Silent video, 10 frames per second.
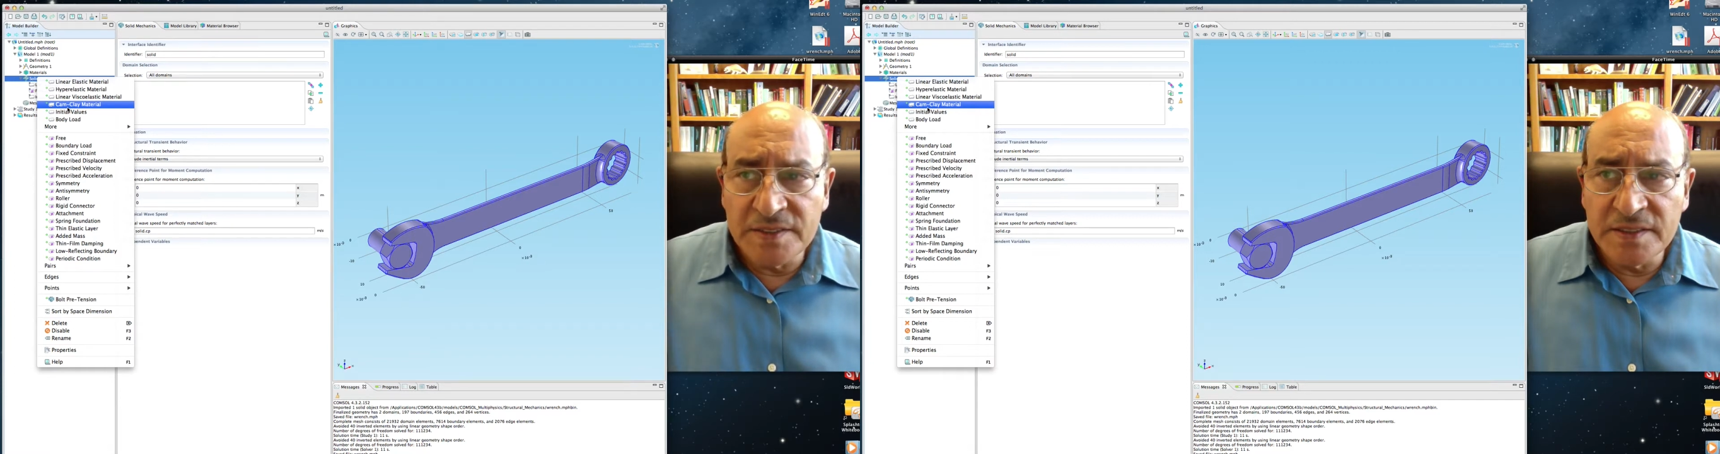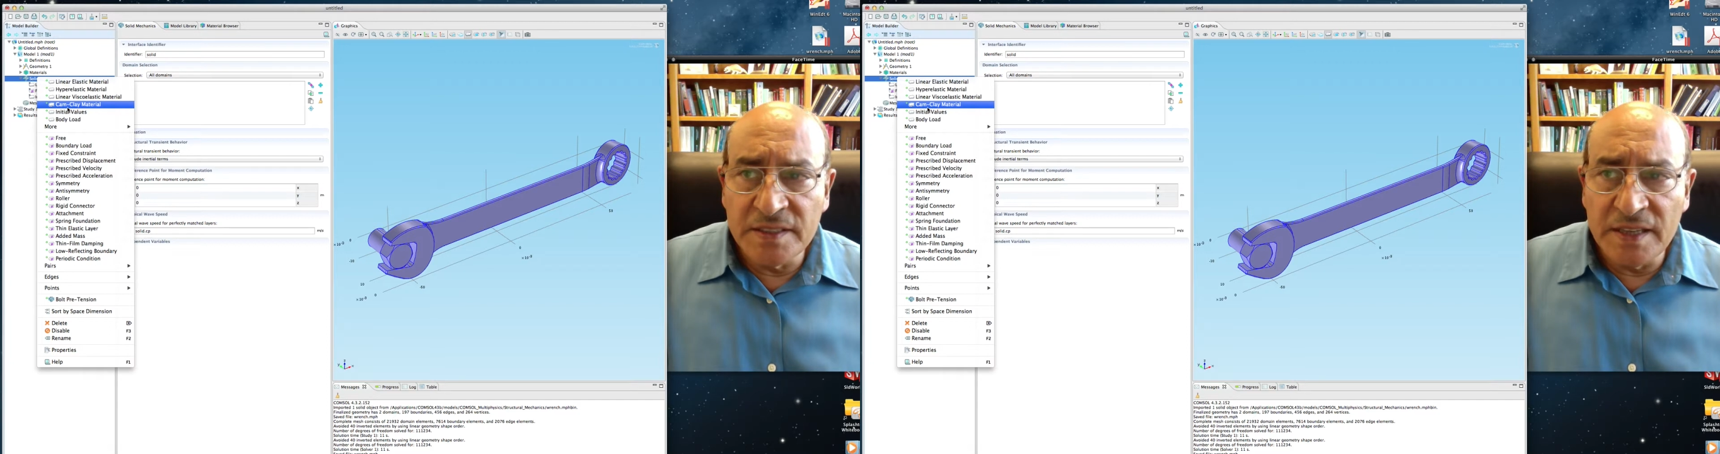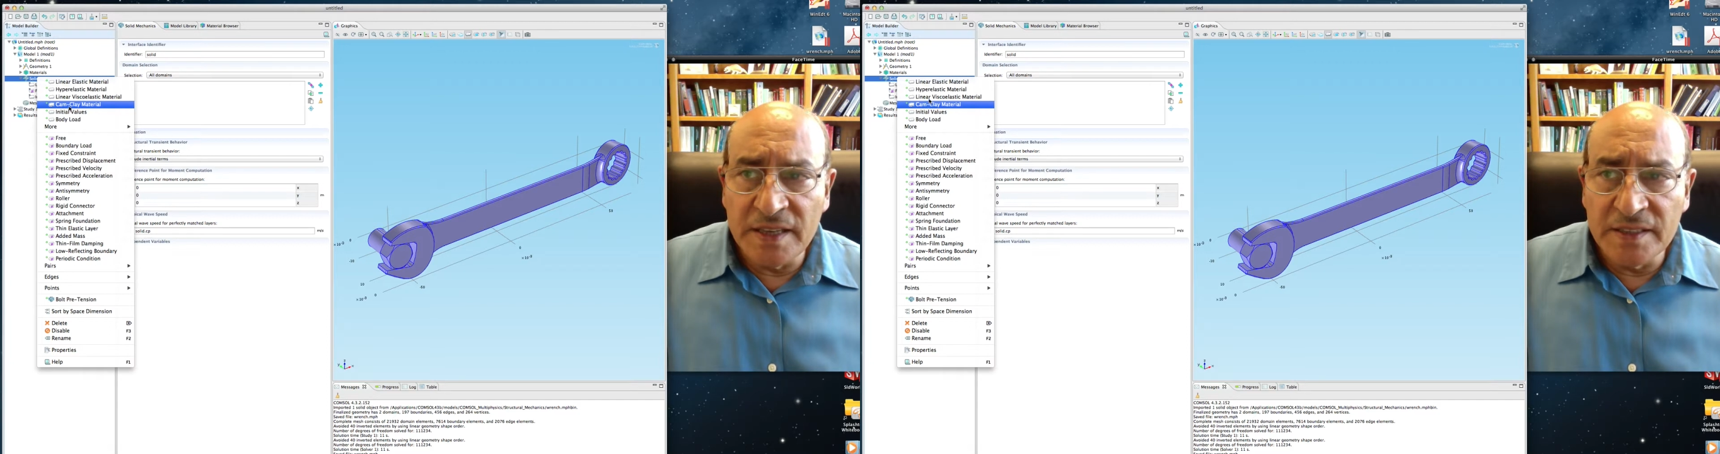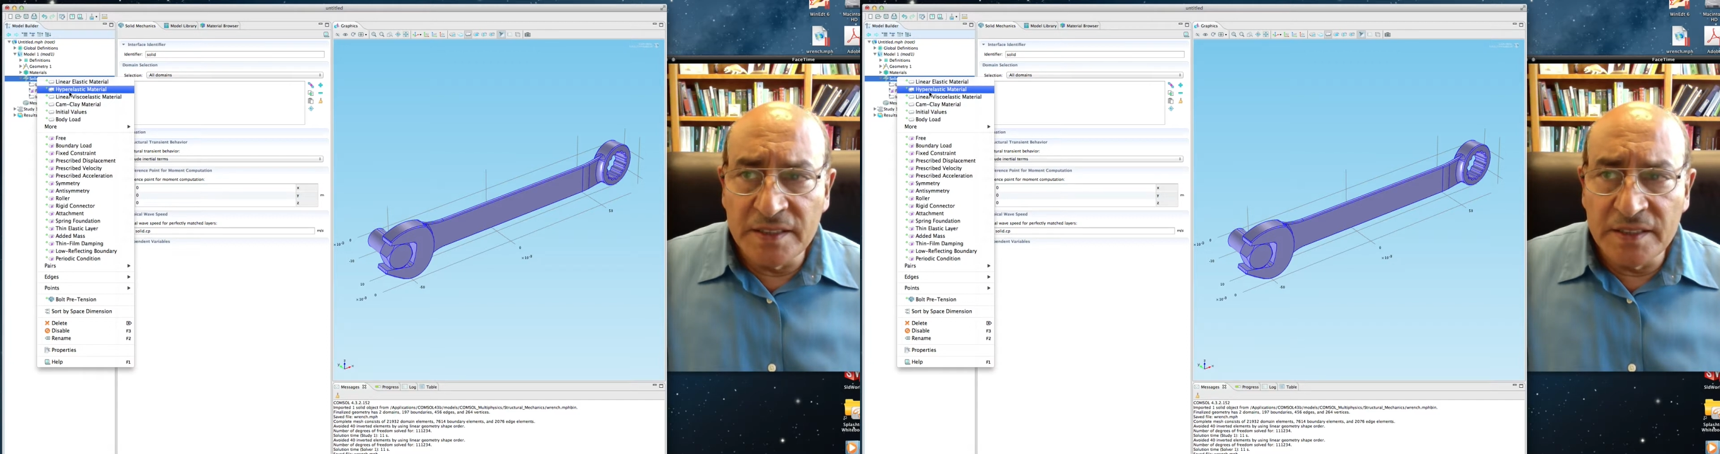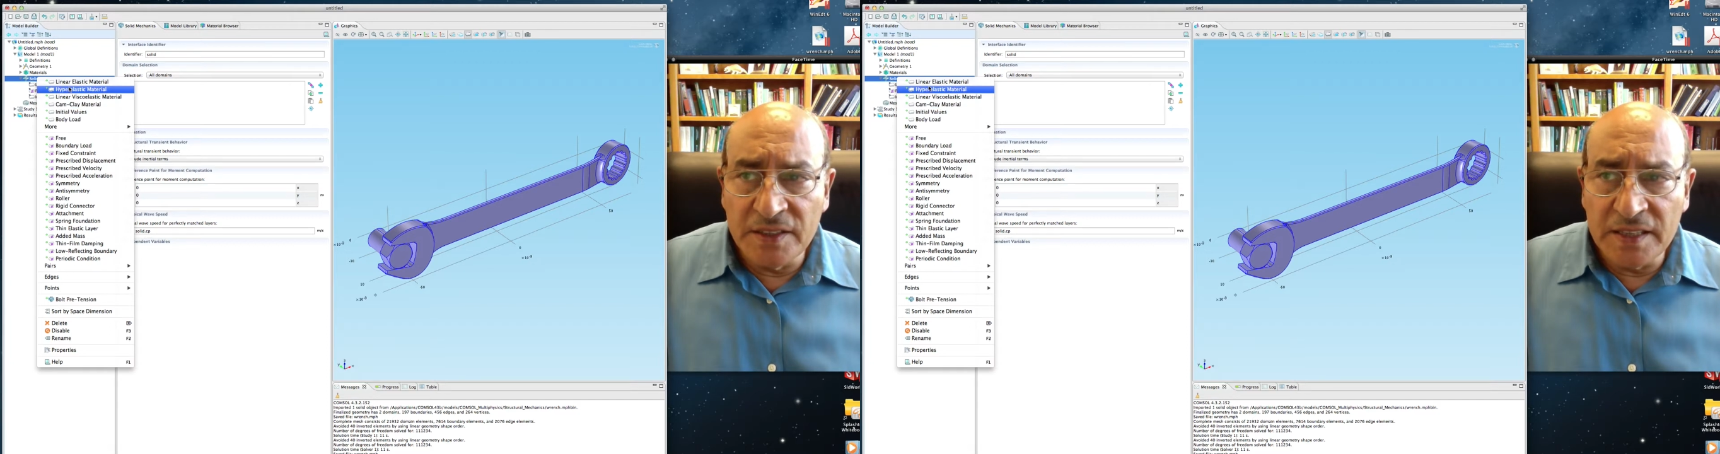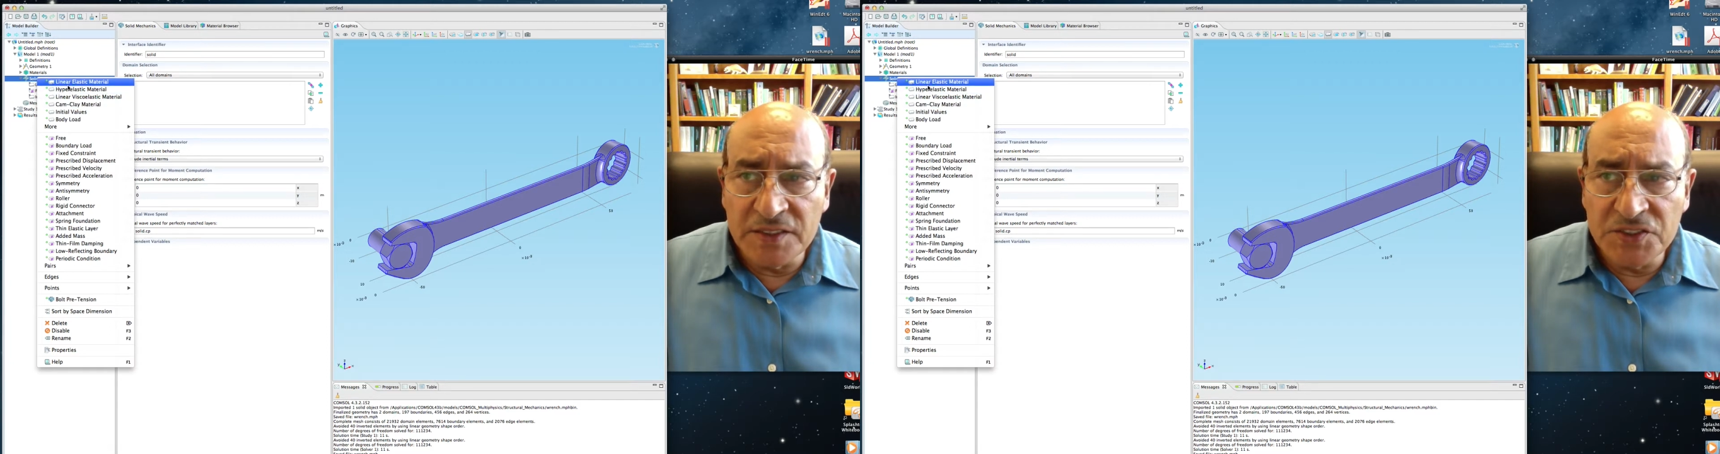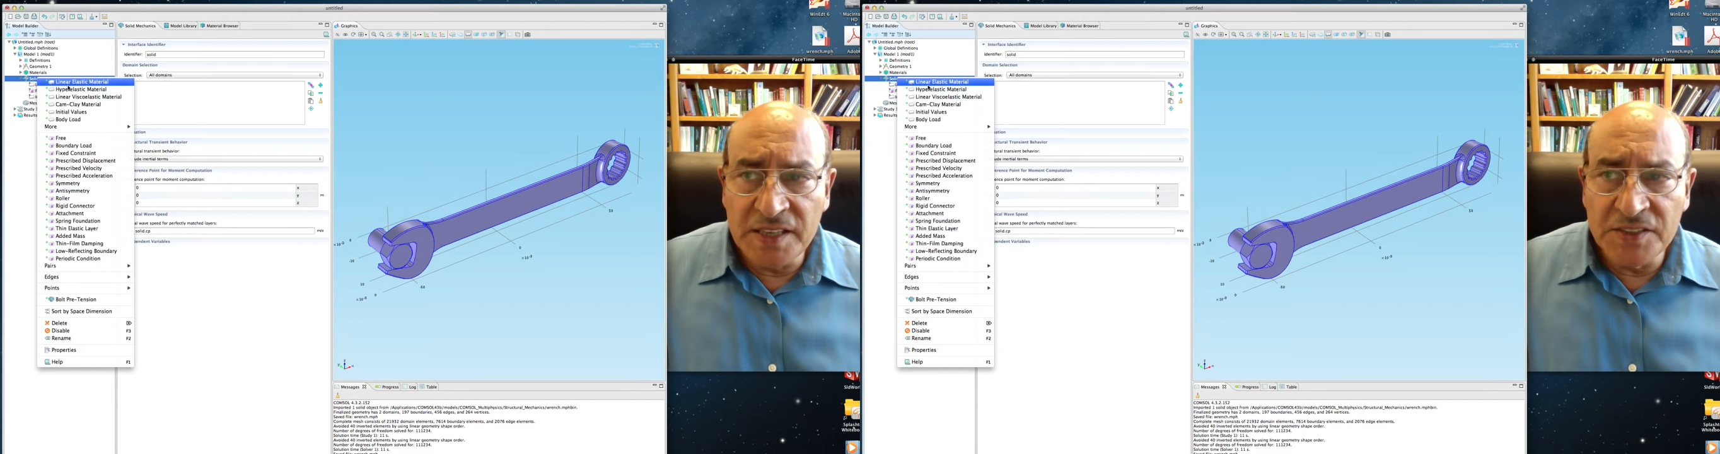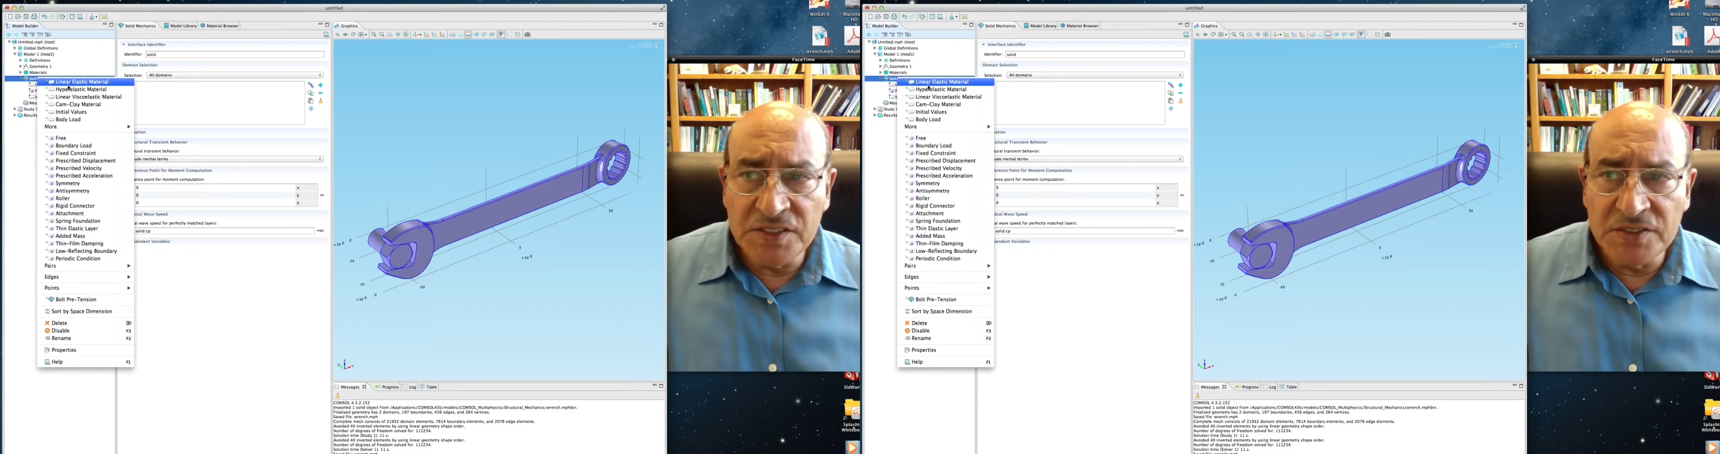Like you can
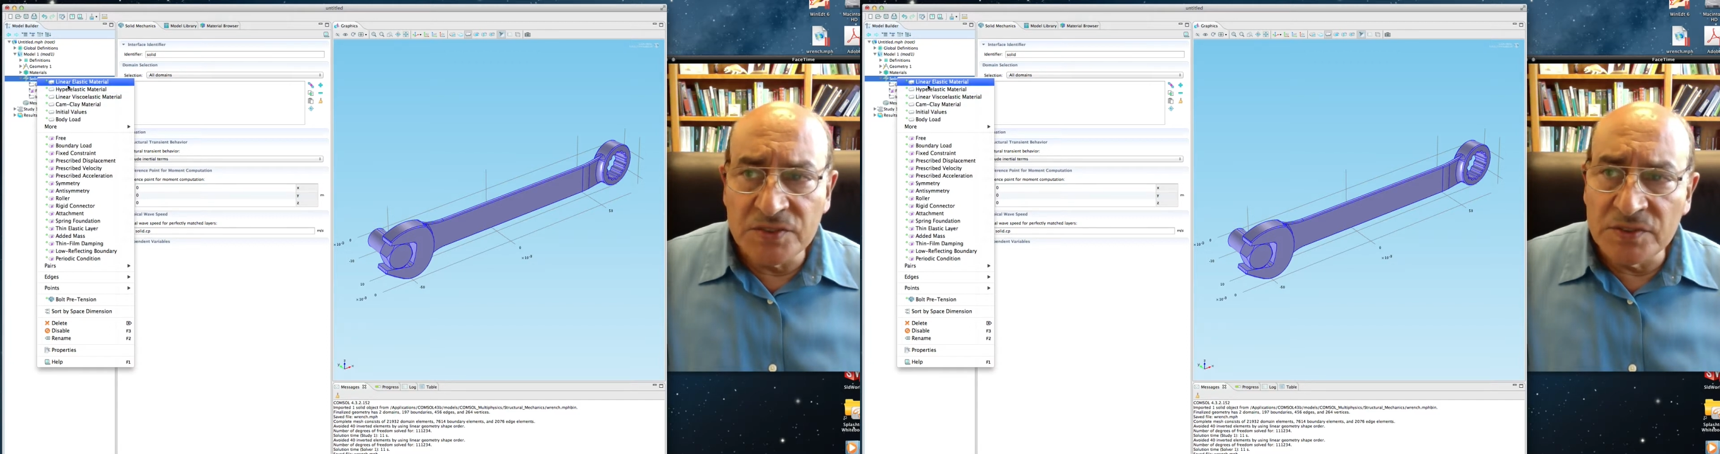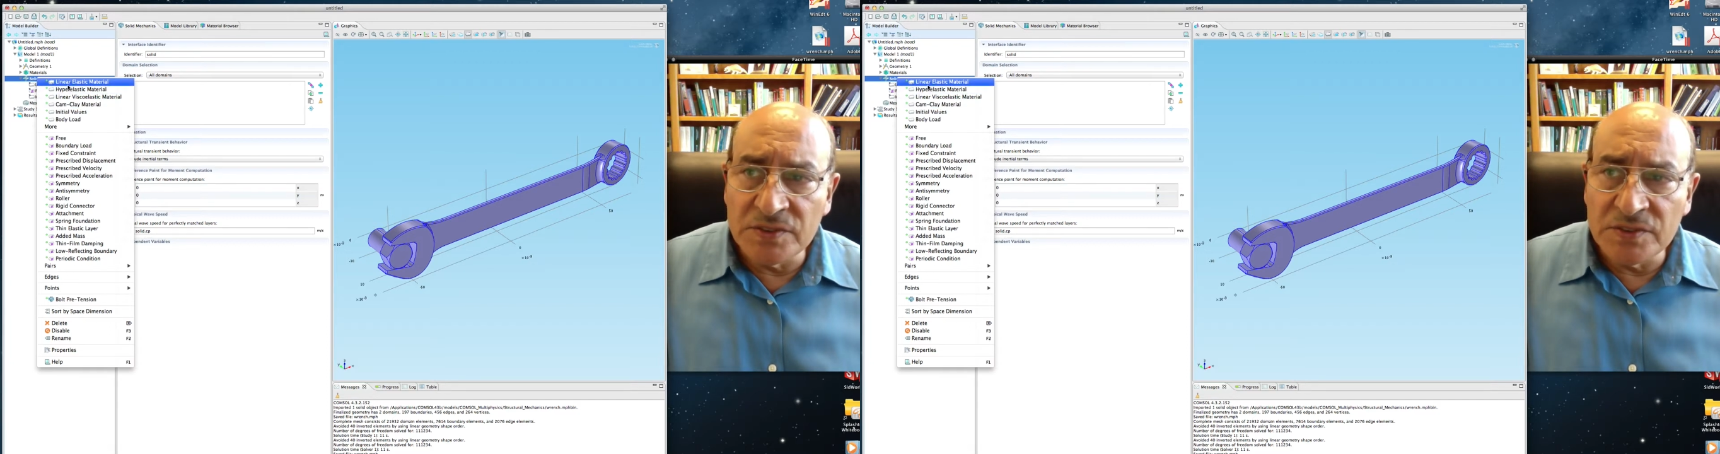change it